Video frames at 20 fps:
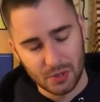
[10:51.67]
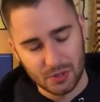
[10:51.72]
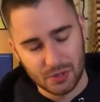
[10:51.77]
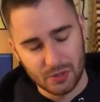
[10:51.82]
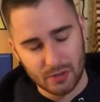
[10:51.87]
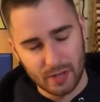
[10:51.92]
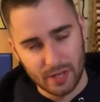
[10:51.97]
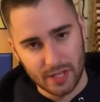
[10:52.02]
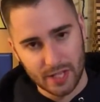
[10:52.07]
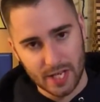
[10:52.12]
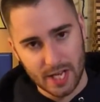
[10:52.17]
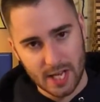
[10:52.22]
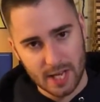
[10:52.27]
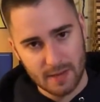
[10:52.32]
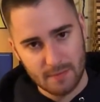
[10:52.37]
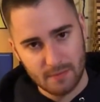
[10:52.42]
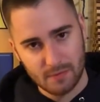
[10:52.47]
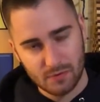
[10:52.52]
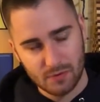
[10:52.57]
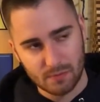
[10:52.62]
Ultra Reality
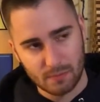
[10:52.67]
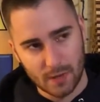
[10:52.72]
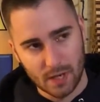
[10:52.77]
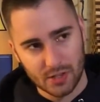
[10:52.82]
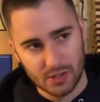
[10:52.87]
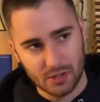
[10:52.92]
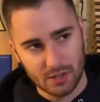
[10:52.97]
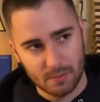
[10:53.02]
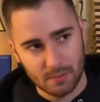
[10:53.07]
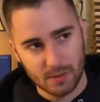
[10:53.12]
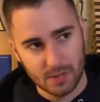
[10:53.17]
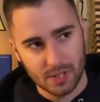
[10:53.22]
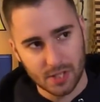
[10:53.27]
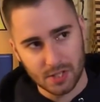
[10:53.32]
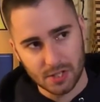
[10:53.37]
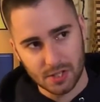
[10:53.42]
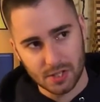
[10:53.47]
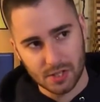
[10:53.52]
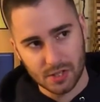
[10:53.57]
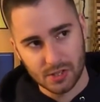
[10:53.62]
Games, Monster
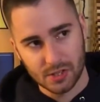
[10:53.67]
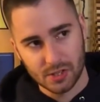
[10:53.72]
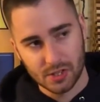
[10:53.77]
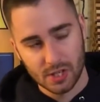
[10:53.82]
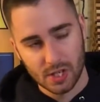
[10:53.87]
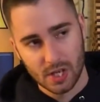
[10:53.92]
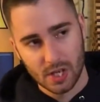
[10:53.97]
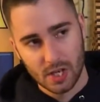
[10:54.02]
Protectors,